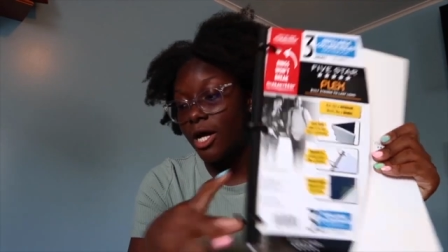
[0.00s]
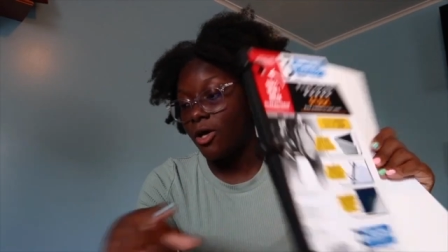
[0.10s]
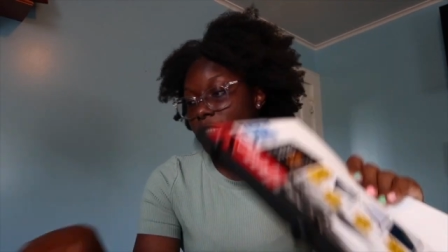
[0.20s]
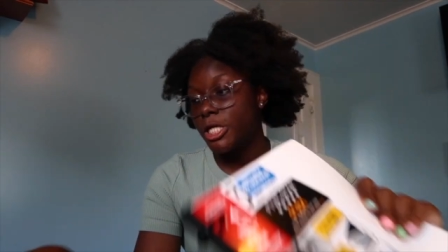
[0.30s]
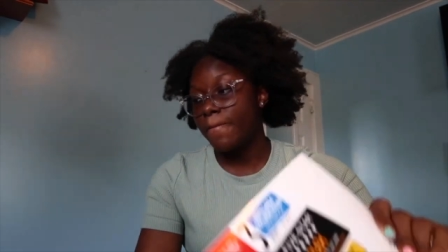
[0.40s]
I
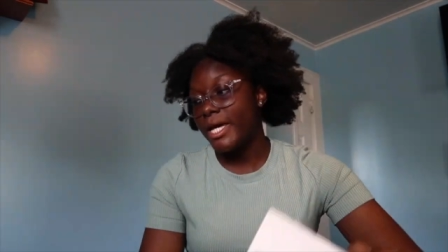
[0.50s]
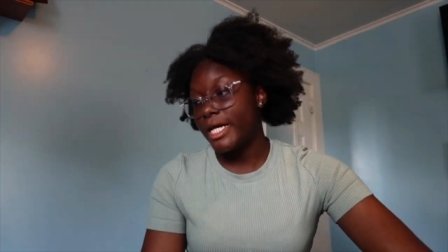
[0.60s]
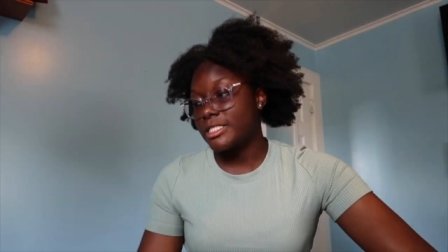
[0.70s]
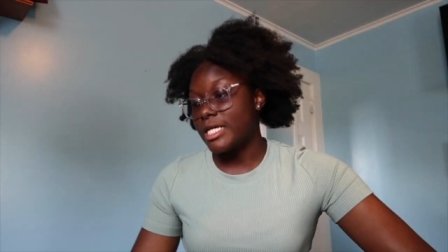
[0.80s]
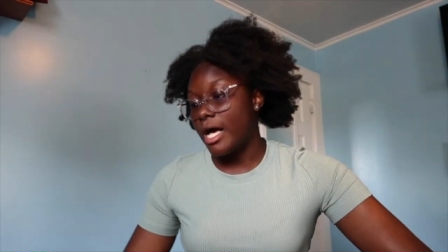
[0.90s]
also
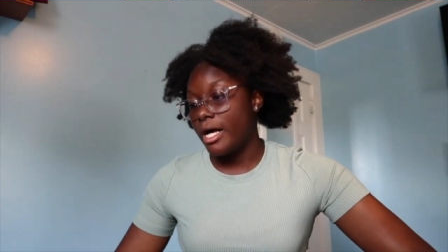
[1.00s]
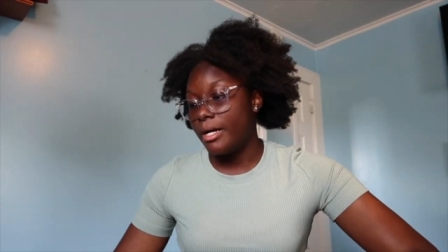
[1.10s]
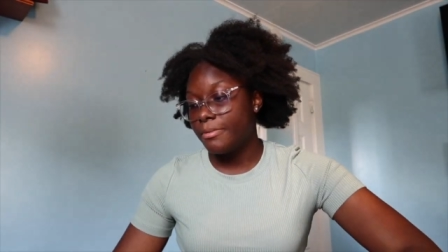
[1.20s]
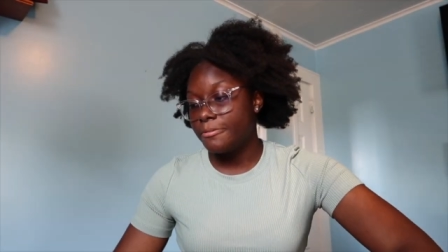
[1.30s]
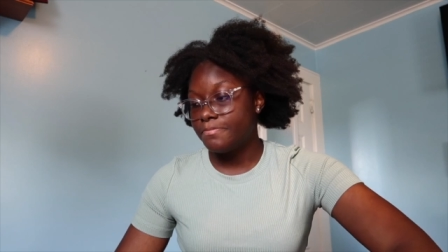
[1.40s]
picked
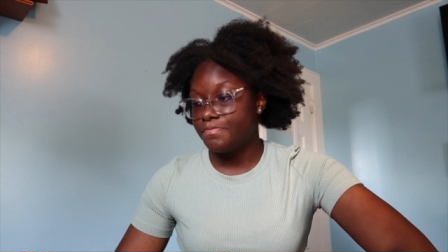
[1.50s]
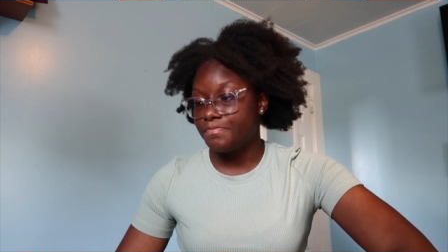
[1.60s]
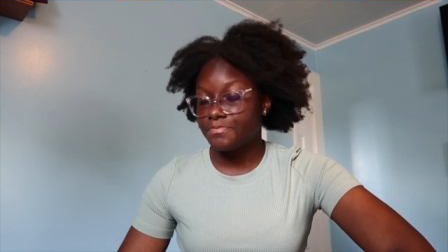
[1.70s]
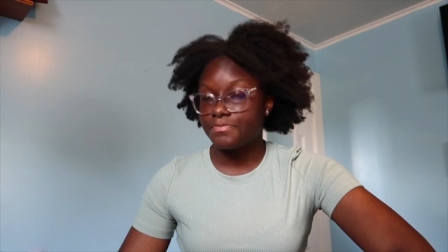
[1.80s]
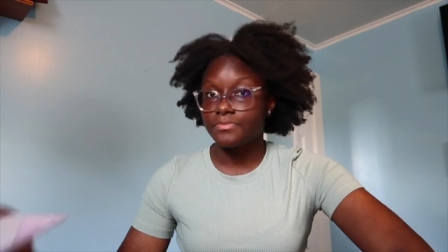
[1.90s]
up
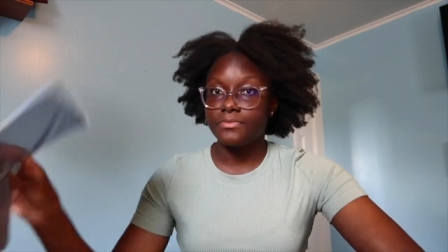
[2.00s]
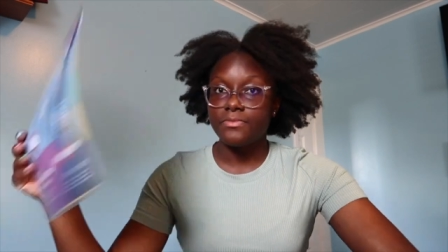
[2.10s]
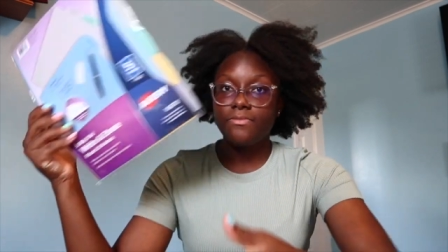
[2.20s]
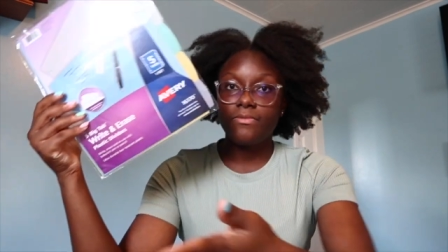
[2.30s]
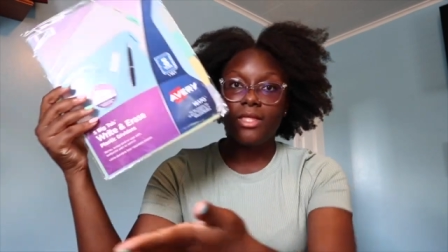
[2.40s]

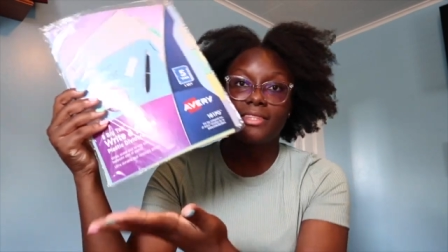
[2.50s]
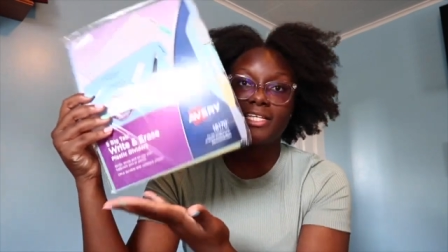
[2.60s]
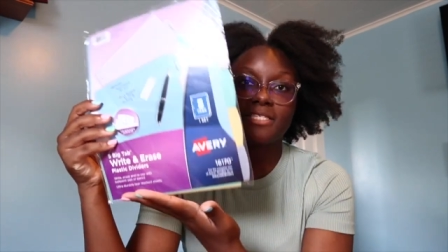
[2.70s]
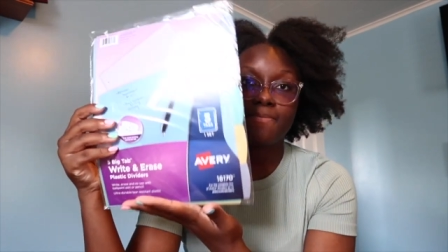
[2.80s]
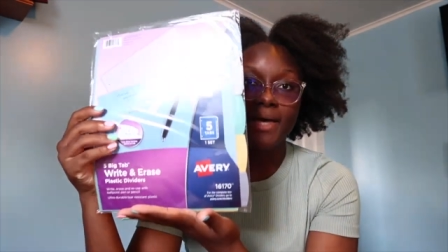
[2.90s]
this